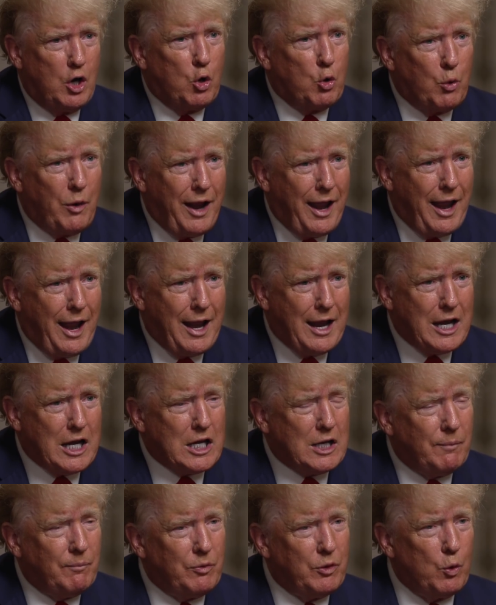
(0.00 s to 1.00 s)
Iran
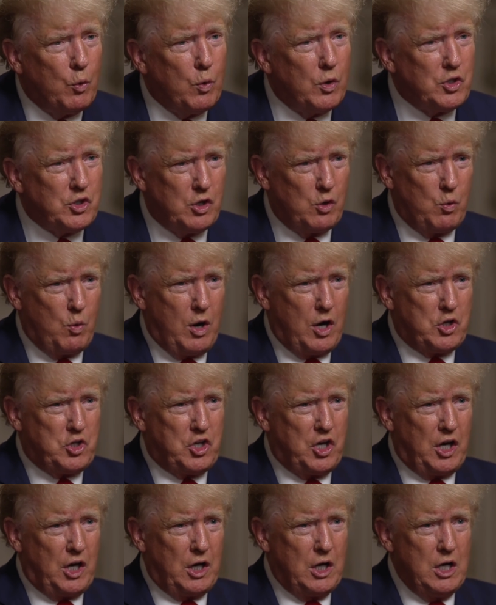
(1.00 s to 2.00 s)
wasn't
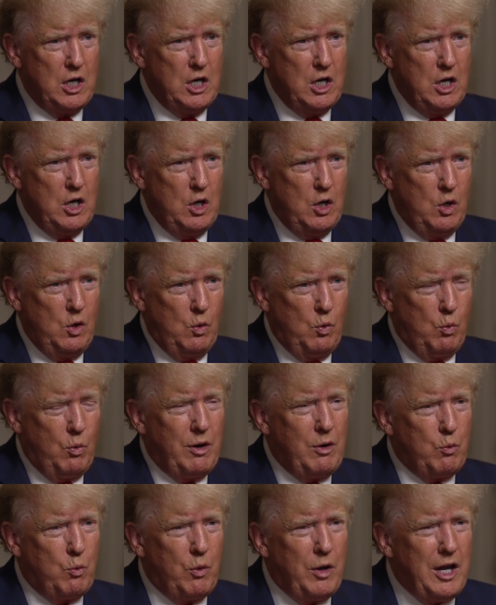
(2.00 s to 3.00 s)
watching.
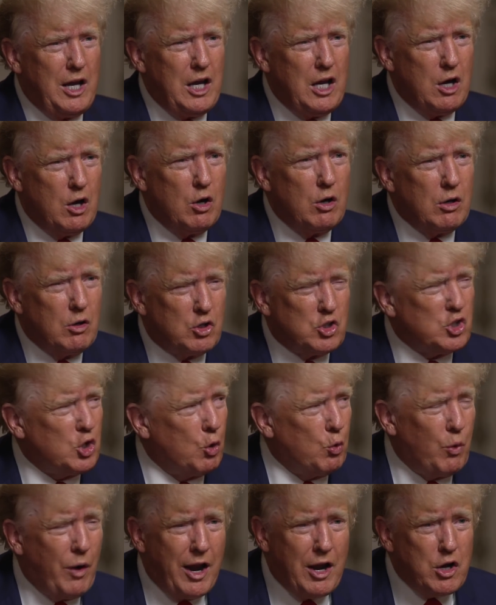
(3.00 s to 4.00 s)
When we uh,
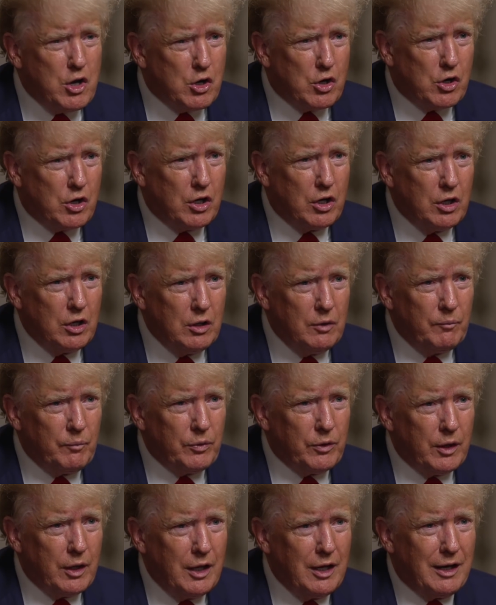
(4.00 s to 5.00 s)
surrendered
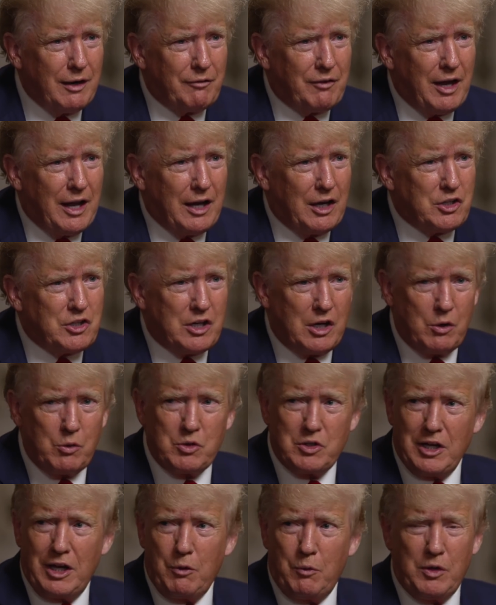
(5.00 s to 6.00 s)
in Afghanistan, it
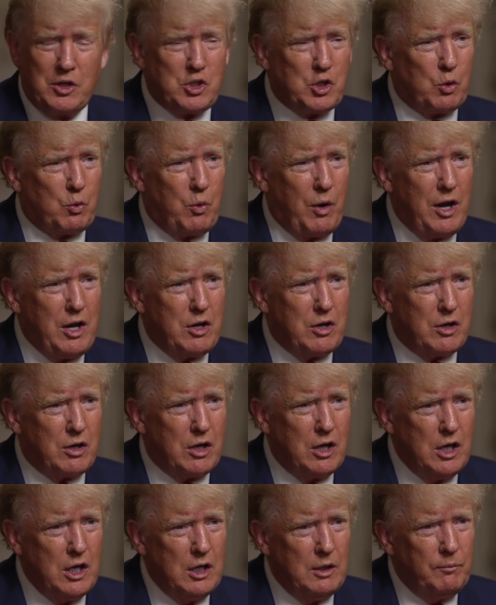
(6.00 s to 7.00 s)
was like we surrendered
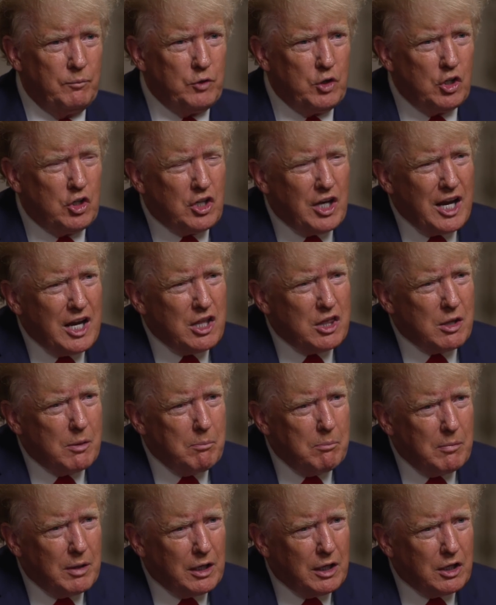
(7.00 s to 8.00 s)
to take the
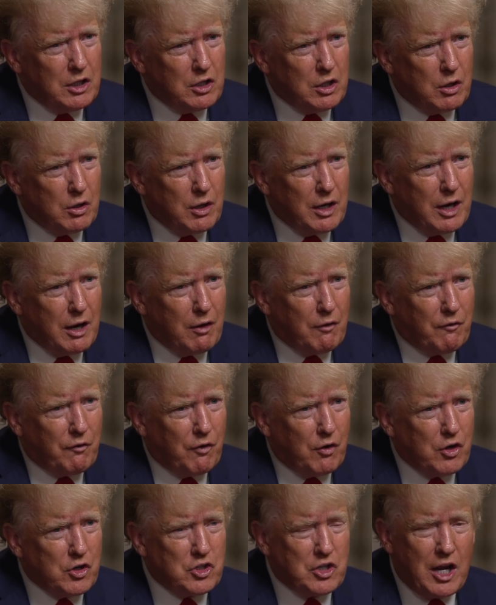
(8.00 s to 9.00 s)
military out
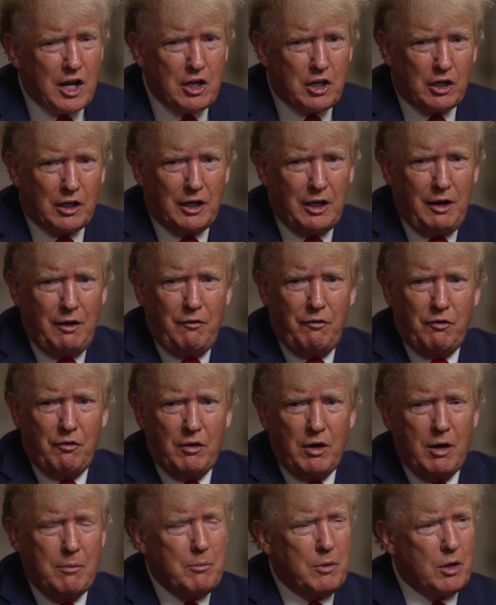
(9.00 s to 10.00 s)
first and to leave
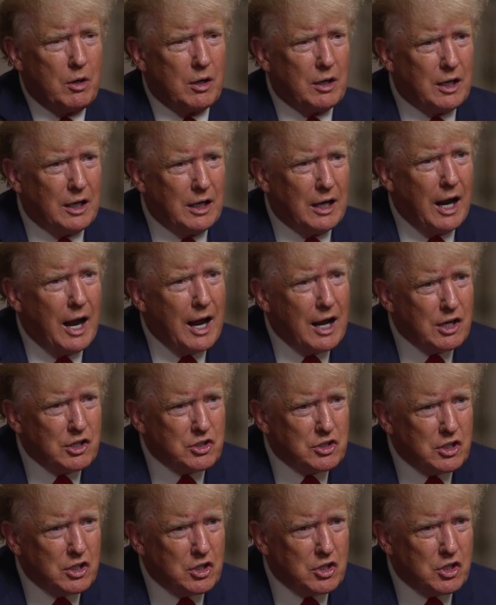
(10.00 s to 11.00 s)
American
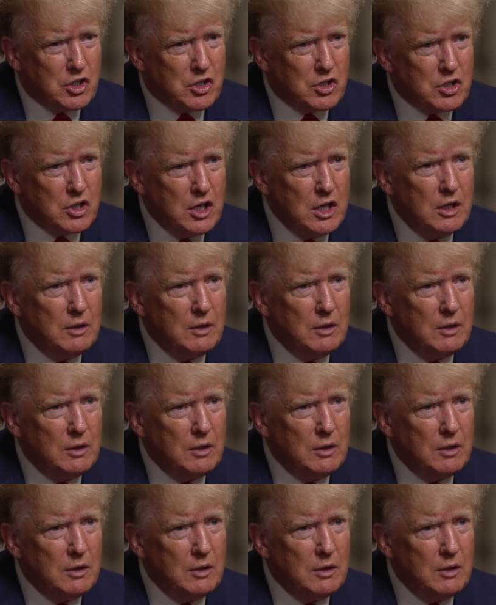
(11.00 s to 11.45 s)
hostages,